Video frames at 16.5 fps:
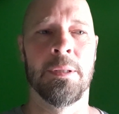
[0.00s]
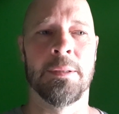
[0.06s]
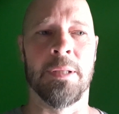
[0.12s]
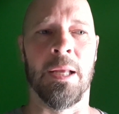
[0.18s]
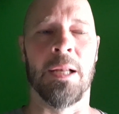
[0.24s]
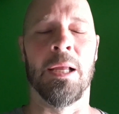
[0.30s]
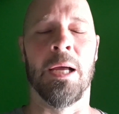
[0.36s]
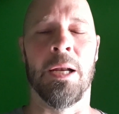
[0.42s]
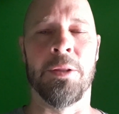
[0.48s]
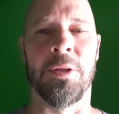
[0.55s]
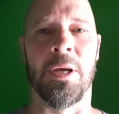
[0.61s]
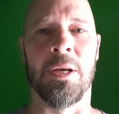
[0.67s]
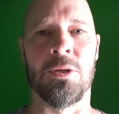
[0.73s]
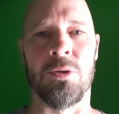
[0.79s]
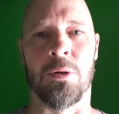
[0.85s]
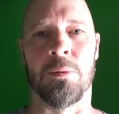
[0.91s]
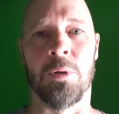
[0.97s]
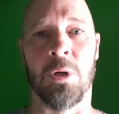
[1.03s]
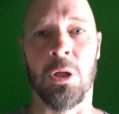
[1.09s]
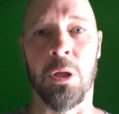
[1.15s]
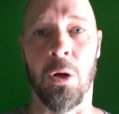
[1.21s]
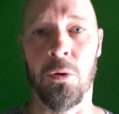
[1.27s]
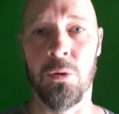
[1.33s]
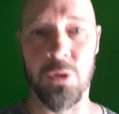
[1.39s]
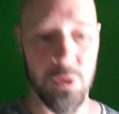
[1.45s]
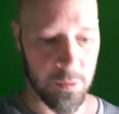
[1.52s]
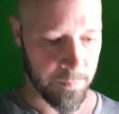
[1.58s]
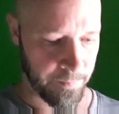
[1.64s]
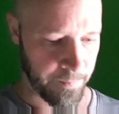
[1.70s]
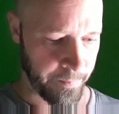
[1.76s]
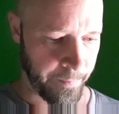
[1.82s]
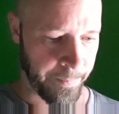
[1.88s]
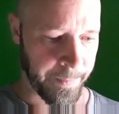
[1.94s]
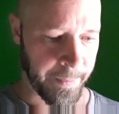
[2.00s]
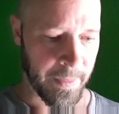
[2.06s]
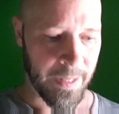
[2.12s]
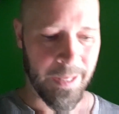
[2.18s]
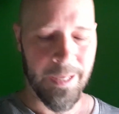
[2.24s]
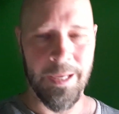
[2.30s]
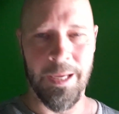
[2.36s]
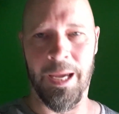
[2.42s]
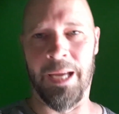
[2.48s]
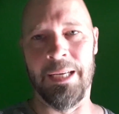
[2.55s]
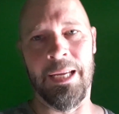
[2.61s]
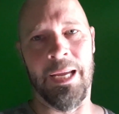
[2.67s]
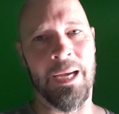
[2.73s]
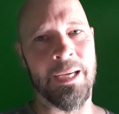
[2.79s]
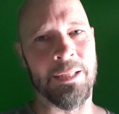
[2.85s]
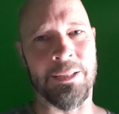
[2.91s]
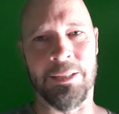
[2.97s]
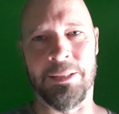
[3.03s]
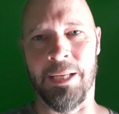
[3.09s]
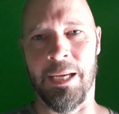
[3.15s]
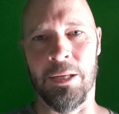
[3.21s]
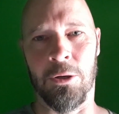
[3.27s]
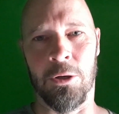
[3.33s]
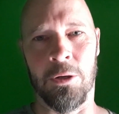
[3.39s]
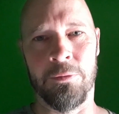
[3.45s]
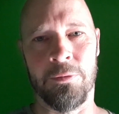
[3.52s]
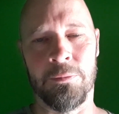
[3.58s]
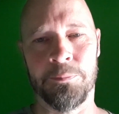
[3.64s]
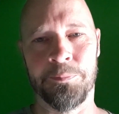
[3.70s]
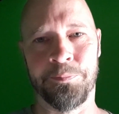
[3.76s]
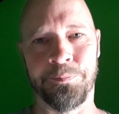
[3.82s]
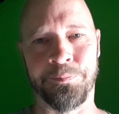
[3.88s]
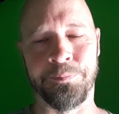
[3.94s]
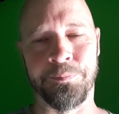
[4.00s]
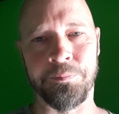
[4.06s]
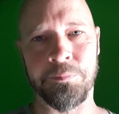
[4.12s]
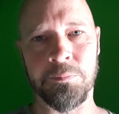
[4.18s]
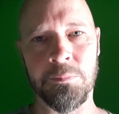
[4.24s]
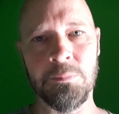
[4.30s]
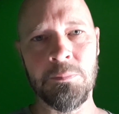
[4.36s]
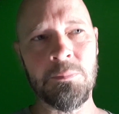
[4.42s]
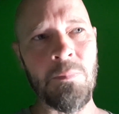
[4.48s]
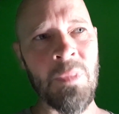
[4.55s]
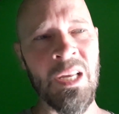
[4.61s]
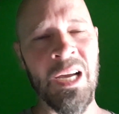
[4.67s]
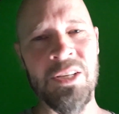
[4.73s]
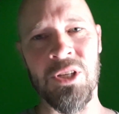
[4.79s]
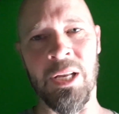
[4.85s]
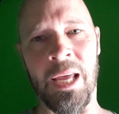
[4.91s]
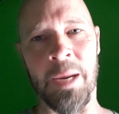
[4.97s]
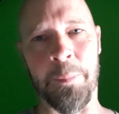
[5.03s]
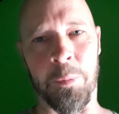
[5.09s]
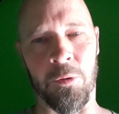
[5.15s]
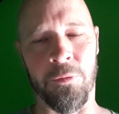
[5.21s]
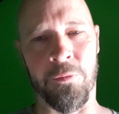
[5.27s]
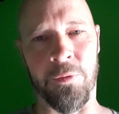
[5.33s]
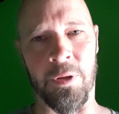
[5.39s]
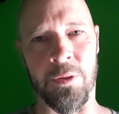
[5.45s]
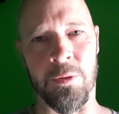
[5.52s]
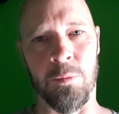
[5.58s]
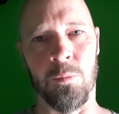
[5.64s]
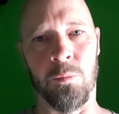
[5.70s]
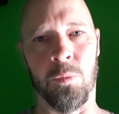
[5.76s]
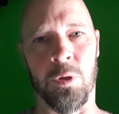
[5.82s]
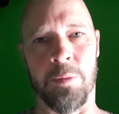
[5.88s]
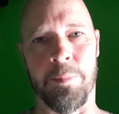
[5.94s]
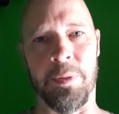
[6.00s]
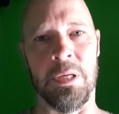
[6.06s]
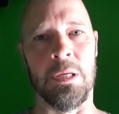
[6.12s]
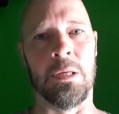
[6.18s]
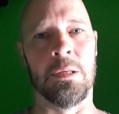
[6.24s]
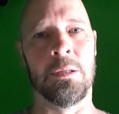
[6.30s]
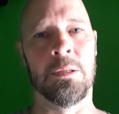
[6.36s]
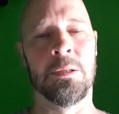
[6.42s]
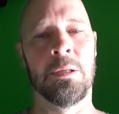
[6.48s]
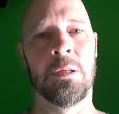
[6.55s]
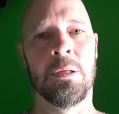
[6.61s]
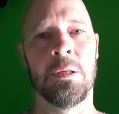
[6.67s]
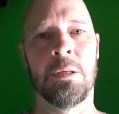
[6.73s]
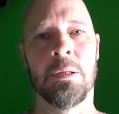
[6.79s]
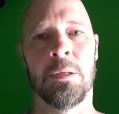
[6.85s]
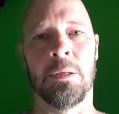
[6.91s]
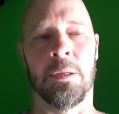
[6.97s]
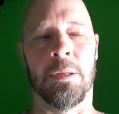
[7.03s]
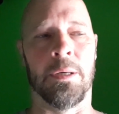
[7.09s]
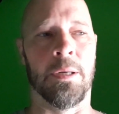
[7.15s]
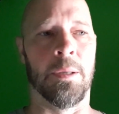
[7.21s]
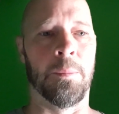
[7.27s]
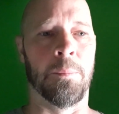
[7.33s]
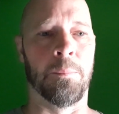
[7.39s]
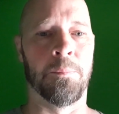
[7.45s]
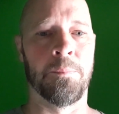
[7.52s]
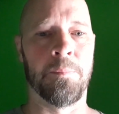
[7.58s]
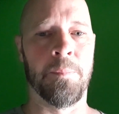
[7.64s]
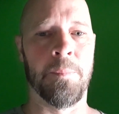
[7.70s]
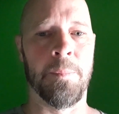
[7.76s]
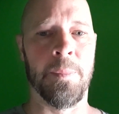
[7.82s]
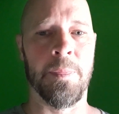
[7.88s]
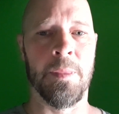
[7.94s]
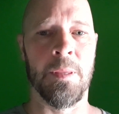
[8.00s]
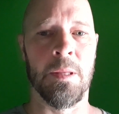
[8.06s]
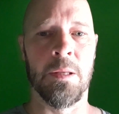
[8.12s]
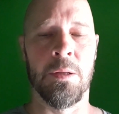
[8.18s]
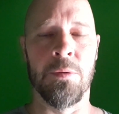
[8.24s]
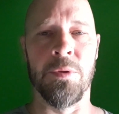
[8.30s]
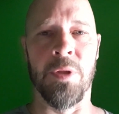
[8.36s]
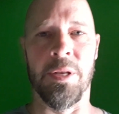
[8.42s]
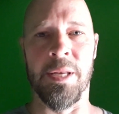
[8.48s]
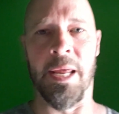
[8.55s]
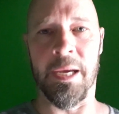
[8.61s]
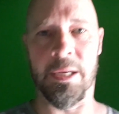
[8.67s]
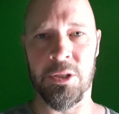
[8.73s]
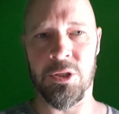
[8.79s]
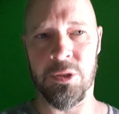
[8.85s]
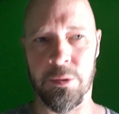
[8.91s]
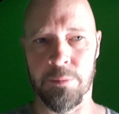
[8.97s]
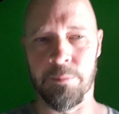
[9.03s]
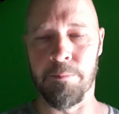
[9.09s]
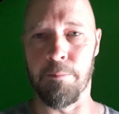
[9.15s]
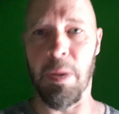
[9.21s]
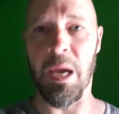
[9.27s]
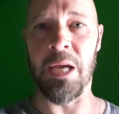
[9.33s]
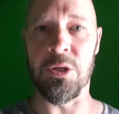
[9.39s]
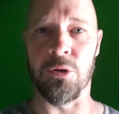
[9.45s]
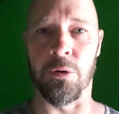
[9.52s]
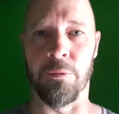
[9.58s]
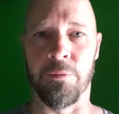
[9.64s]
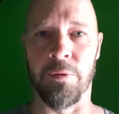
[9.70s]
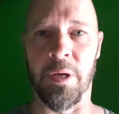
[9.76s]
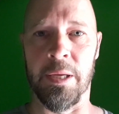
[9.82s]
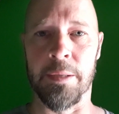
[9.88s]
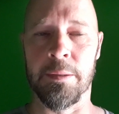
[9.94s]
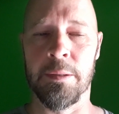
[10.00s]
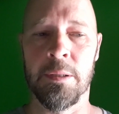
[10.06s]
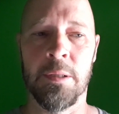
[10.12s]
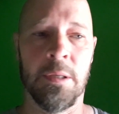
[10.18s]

that a lot of things are close. And yeah, I got the date off. I said April 5th would be um, the next major event.